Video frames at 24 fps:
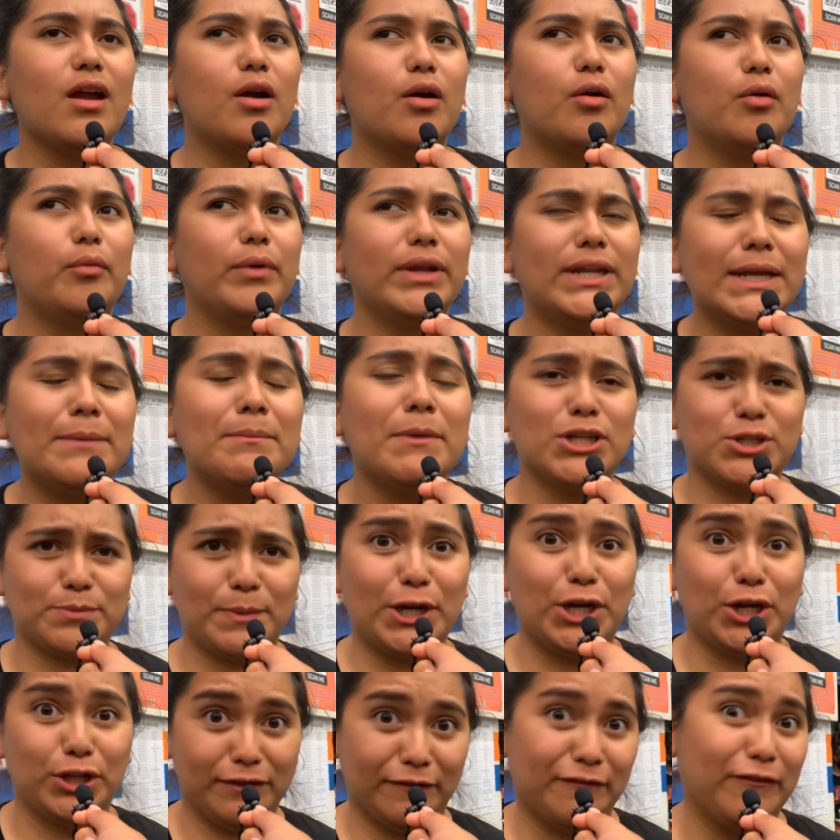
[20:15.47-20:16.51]
We did much
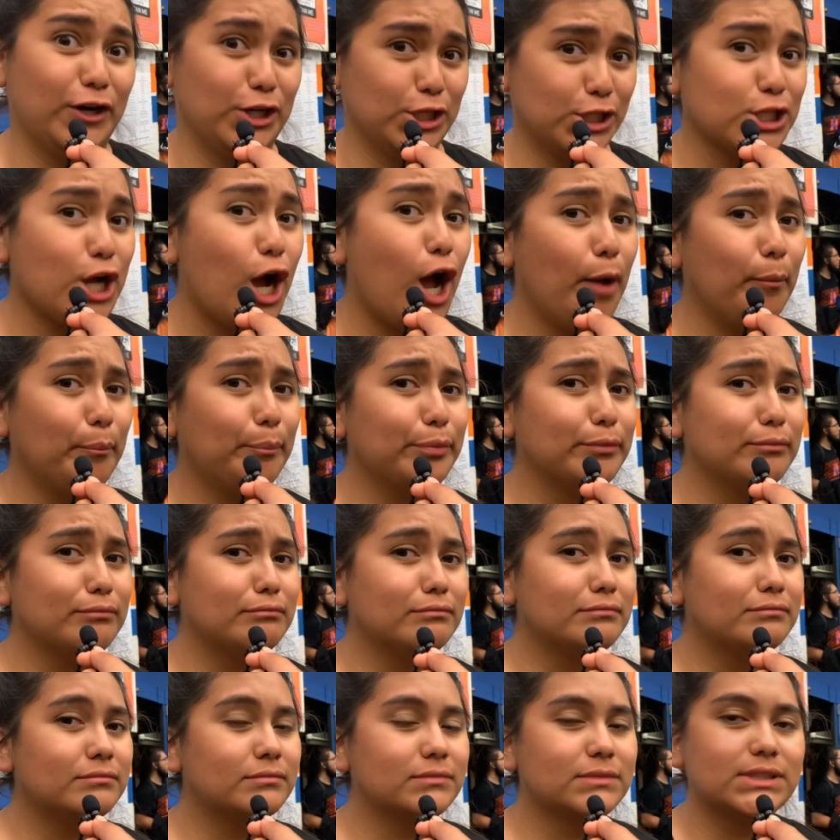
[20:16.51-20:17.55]
better the first comp.
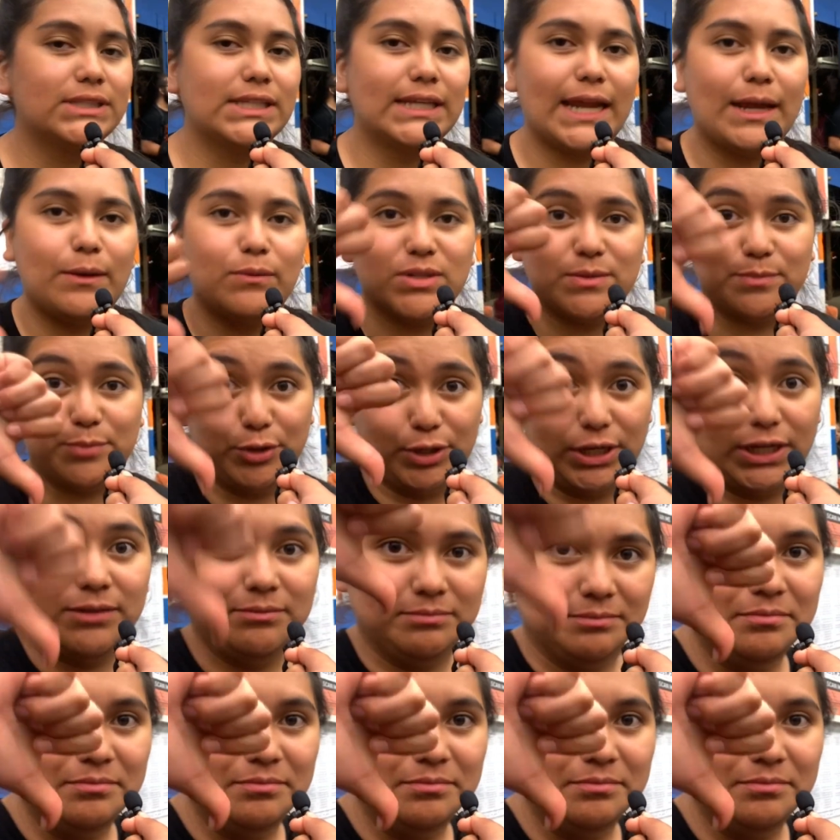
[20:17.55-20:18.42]
Today was booty.